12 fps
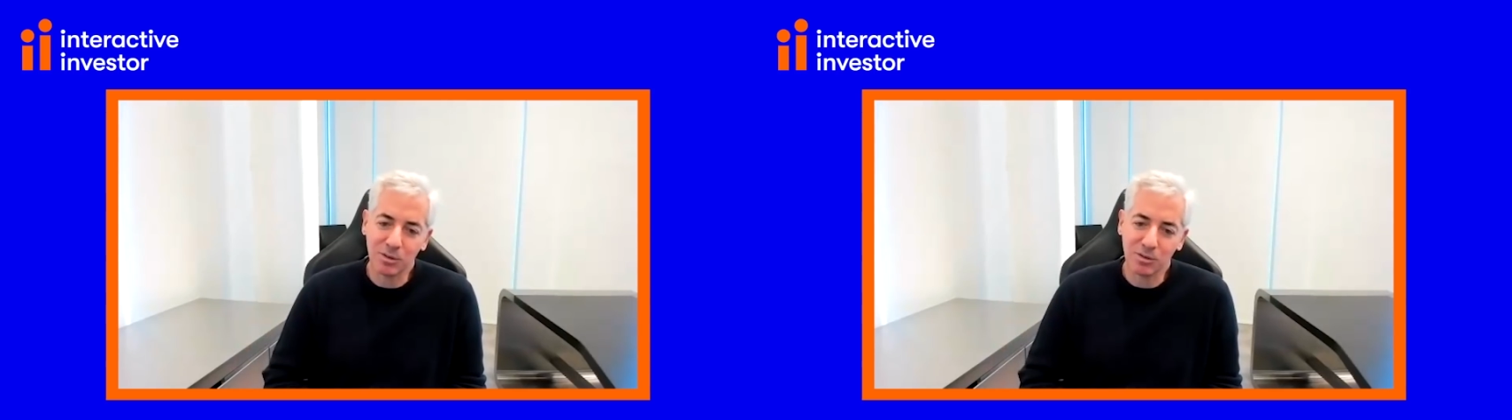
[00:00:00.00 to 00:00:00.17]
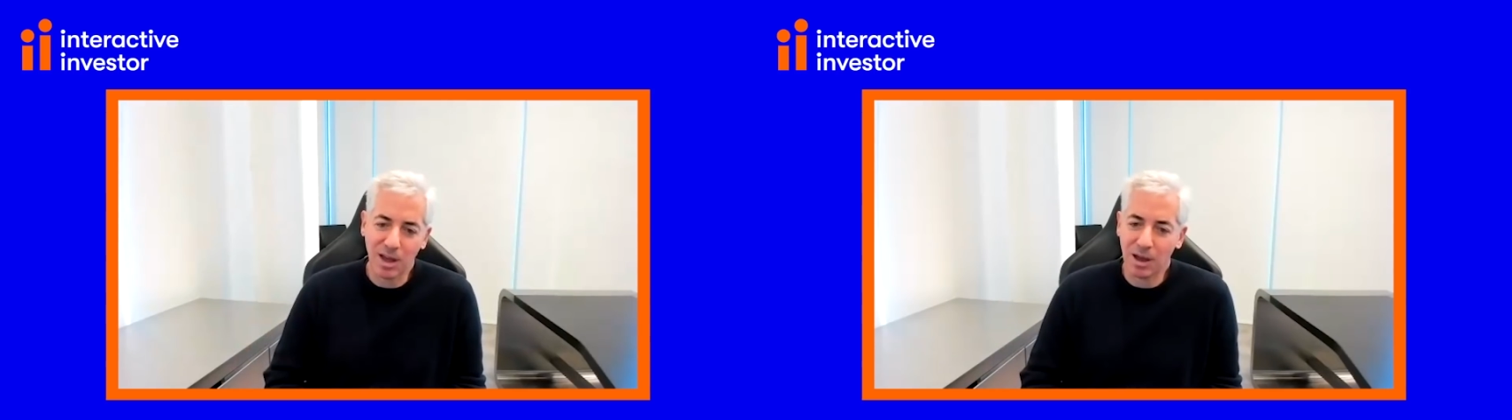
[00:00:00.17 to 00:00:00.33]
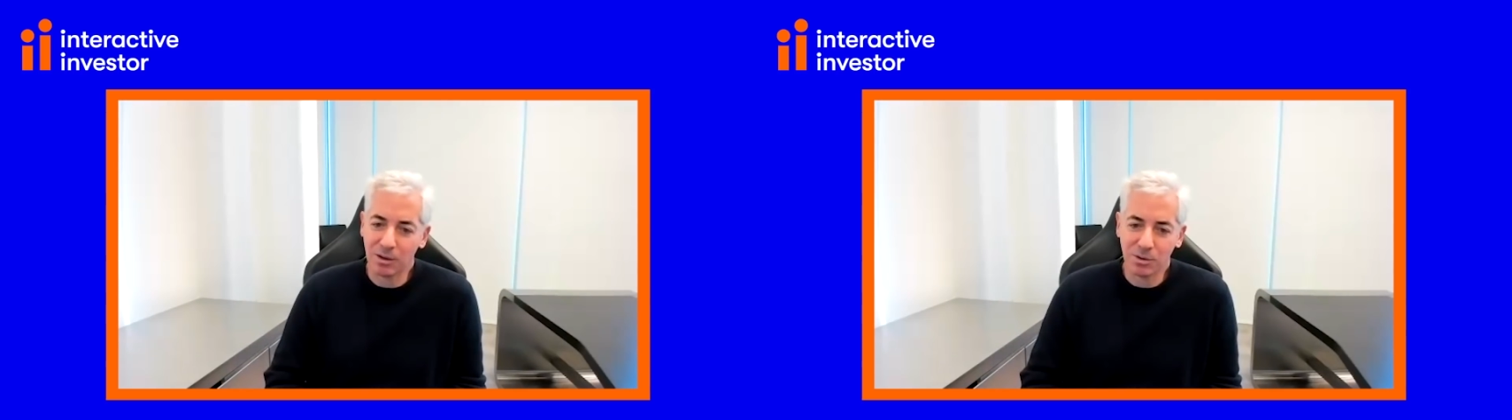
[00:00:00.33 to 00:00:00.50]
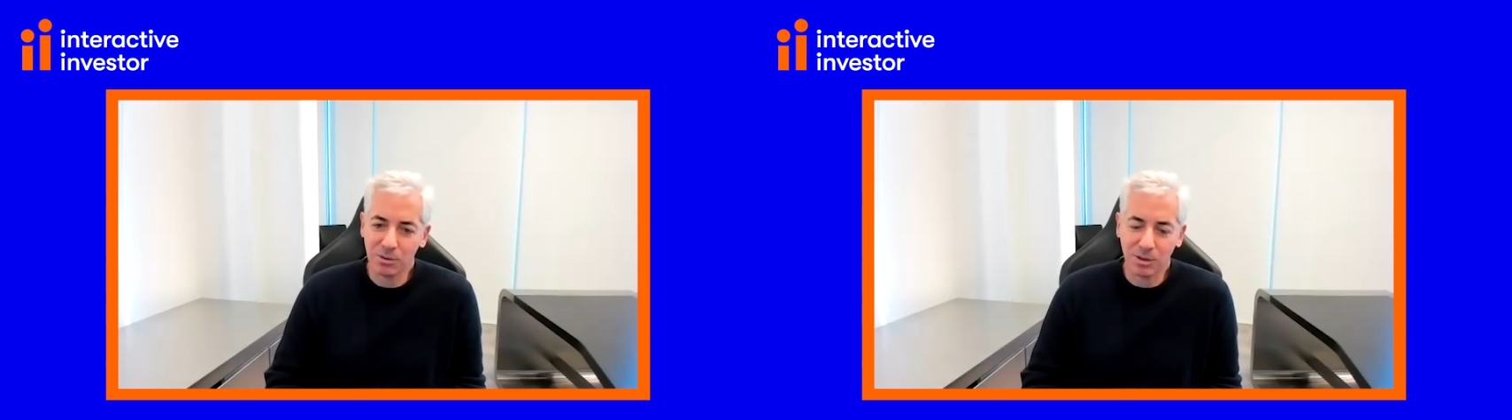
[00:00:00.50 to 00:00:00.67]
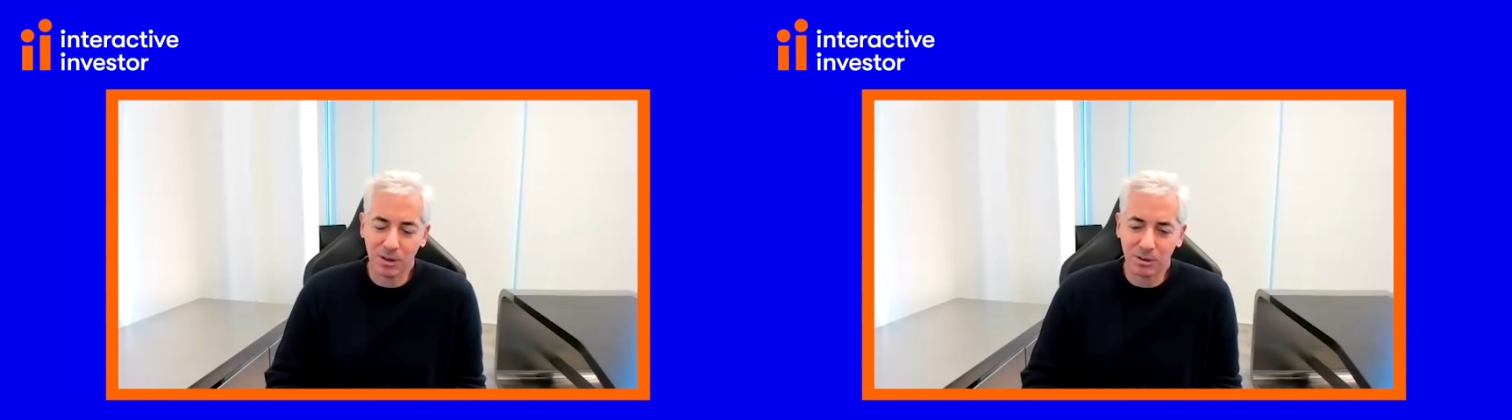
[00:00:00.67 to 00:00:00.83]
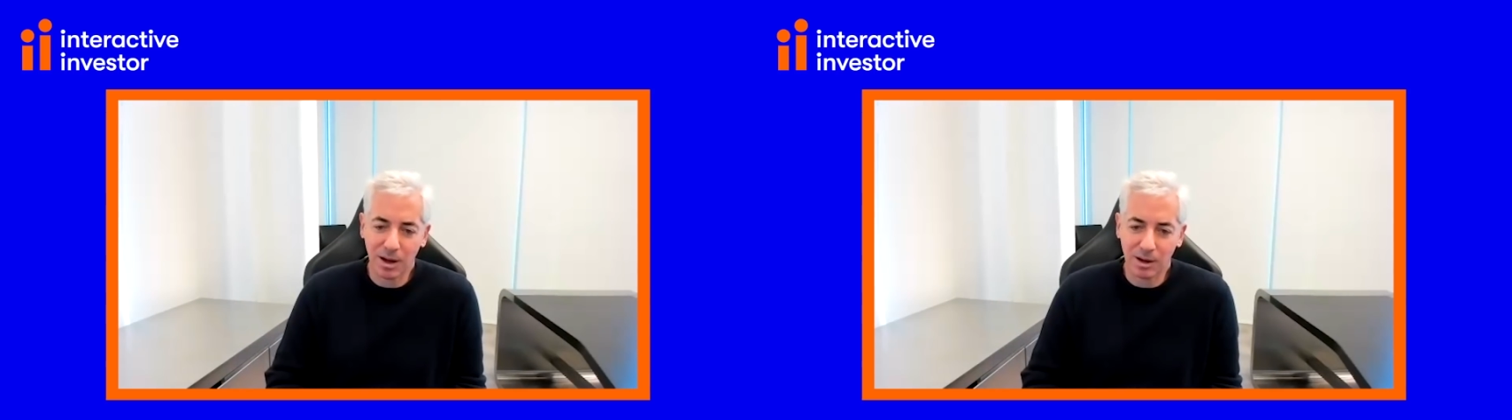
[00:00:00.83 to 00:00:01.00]
of value
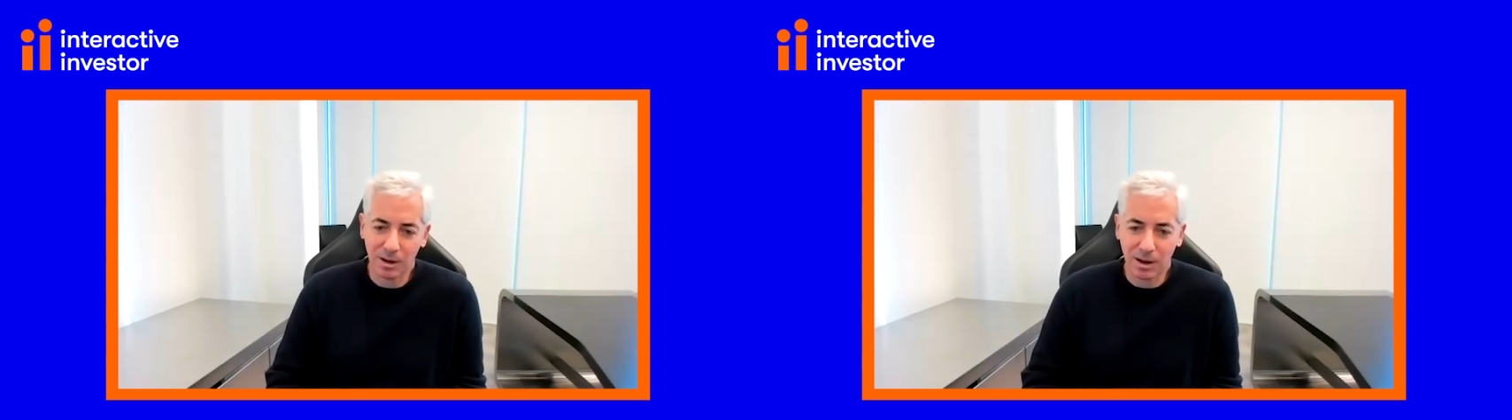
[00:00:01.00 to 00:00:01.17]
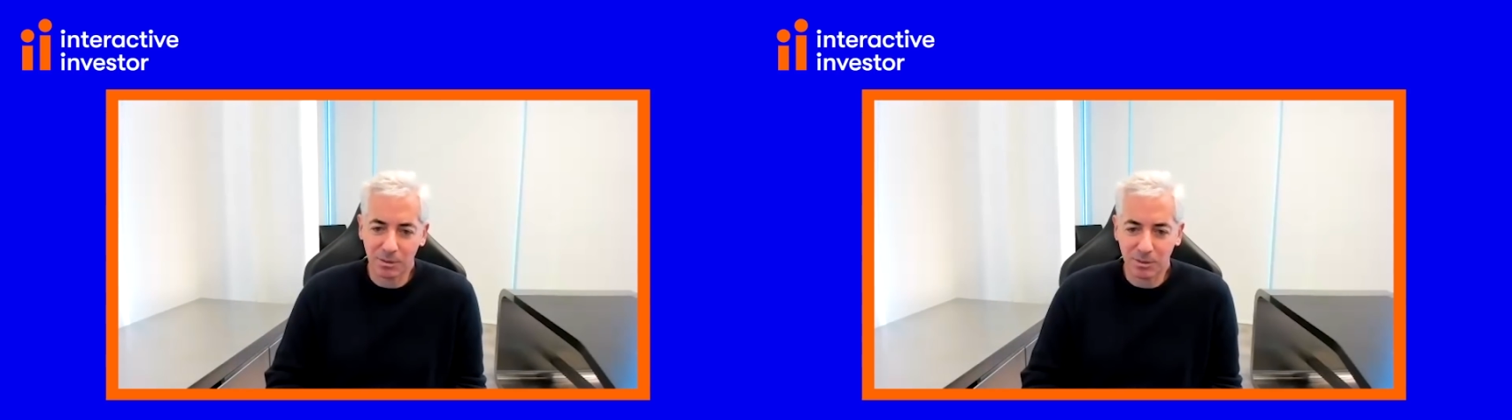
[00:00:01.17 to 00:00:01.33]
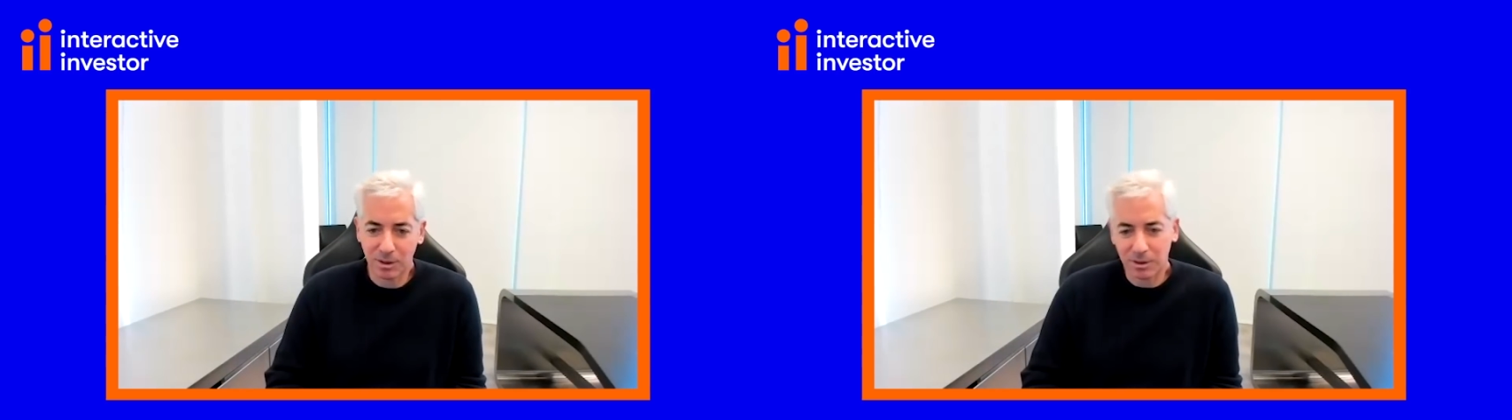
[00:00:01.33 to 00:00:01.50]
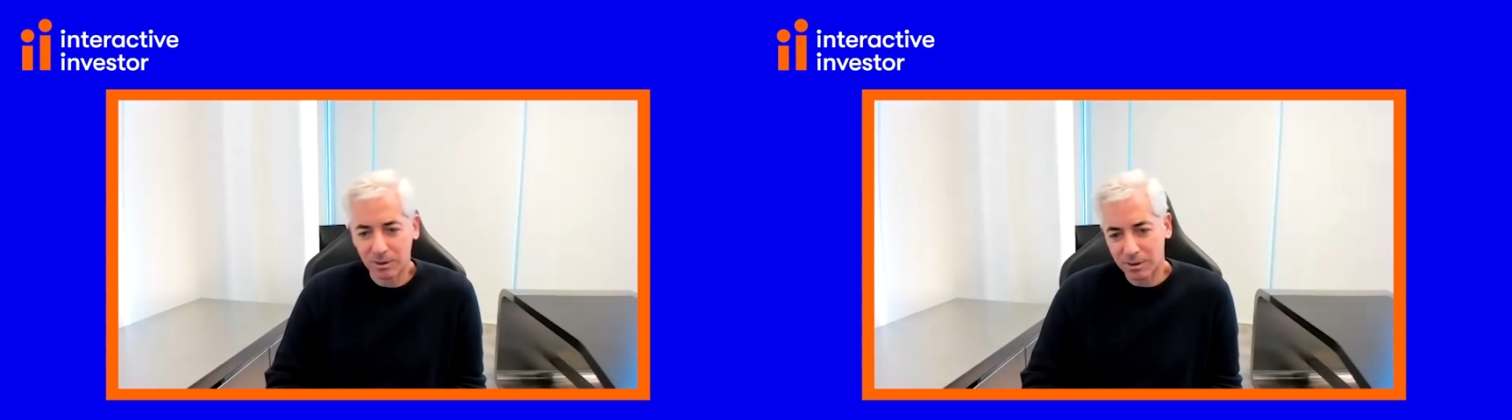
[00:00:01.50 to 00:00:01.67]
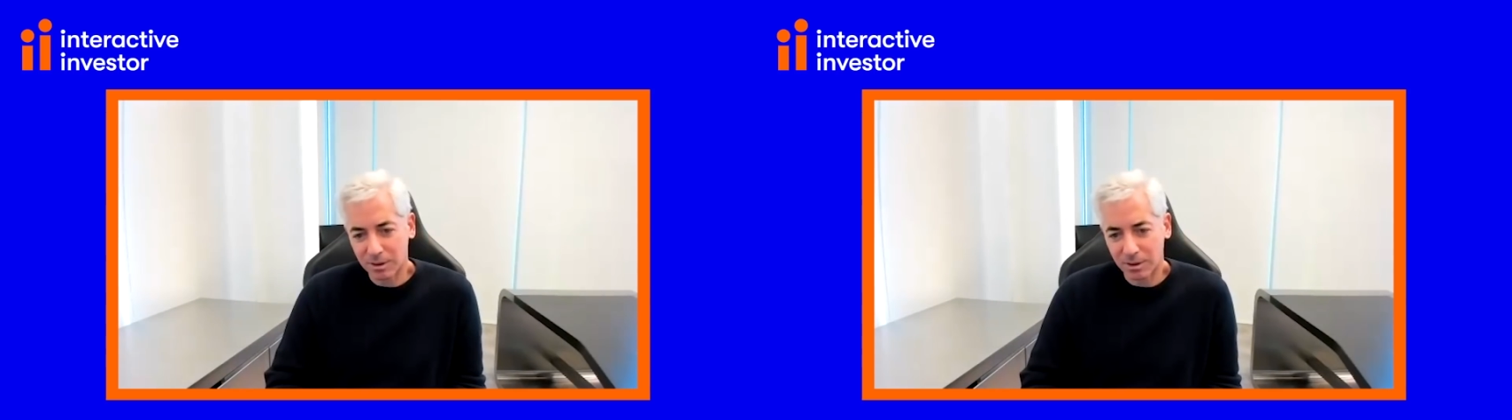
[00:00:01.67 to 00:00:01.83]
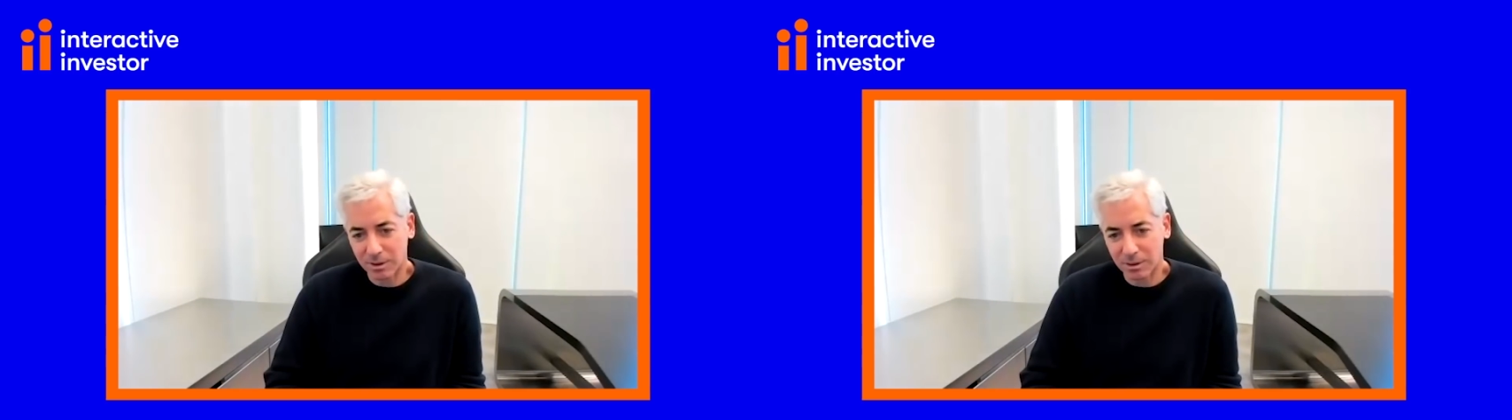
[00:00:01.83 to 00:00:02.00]
that I, I don't think
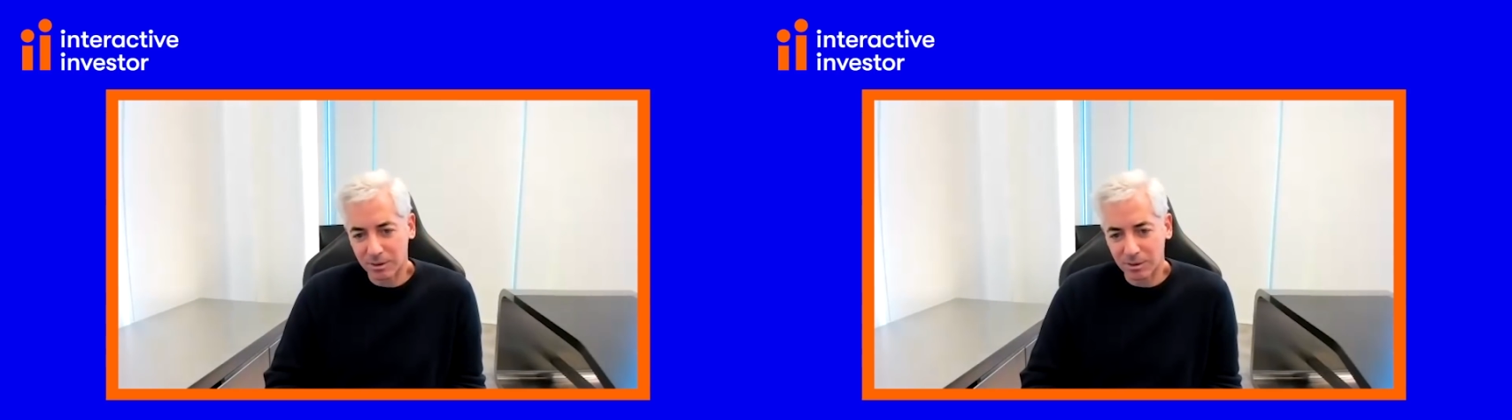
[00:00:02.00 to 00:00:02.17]
uh,